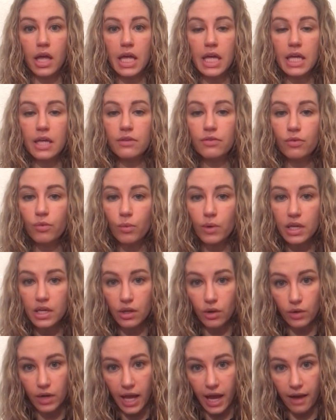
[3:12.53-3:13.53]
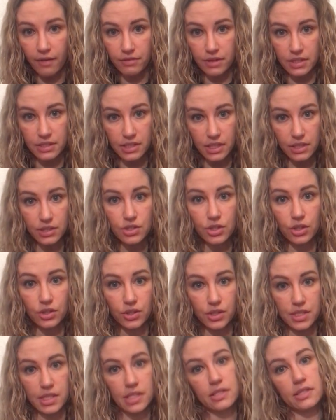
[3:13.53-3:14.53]
if we don't have this
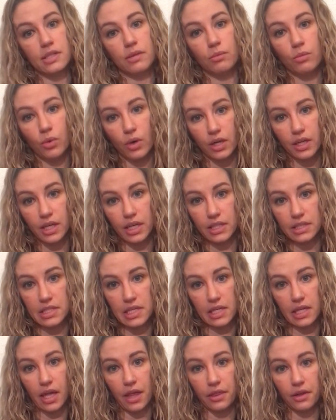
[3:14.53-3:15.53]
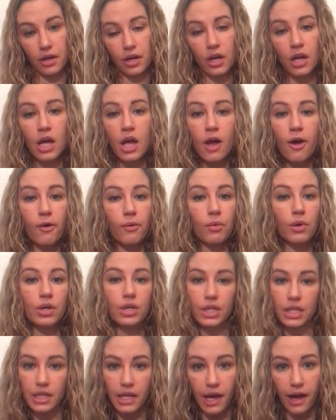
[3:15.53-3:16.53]
internal system working together, we're
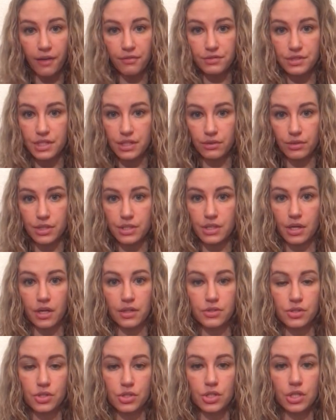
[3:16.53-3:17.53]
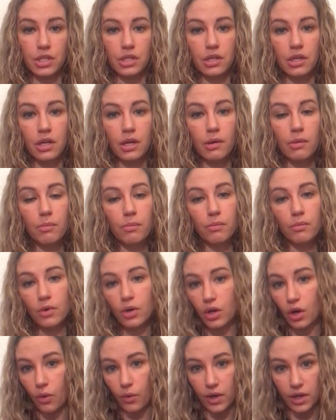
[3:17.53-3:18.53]
going to have decreased oxygen
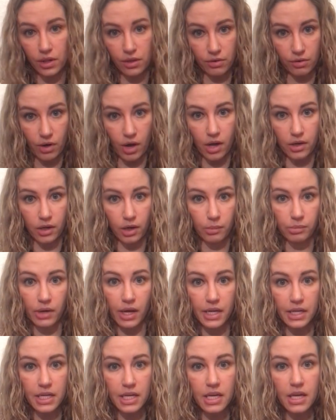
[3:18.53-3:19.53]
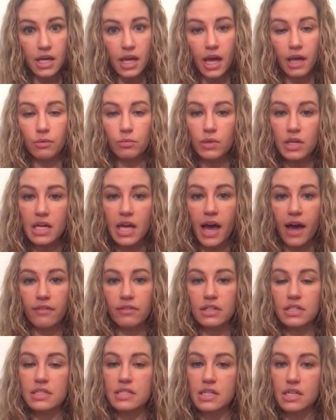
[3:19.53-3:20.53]
going throughout our body, and we have
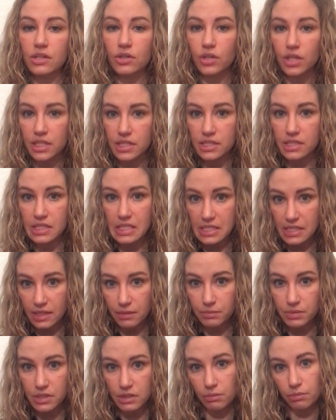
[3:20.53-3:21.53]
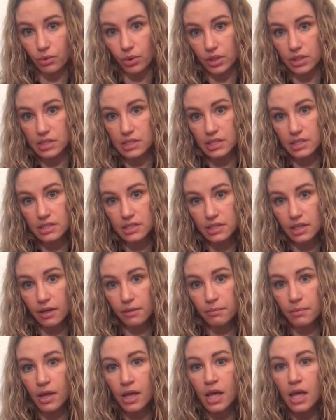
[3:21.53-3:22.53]
a decreased deep support
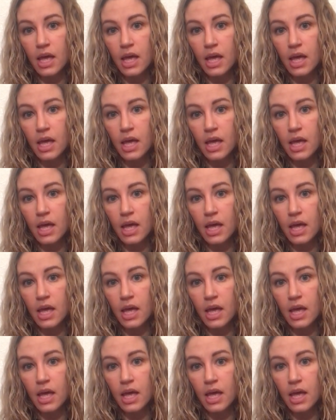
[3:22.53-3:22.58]
system.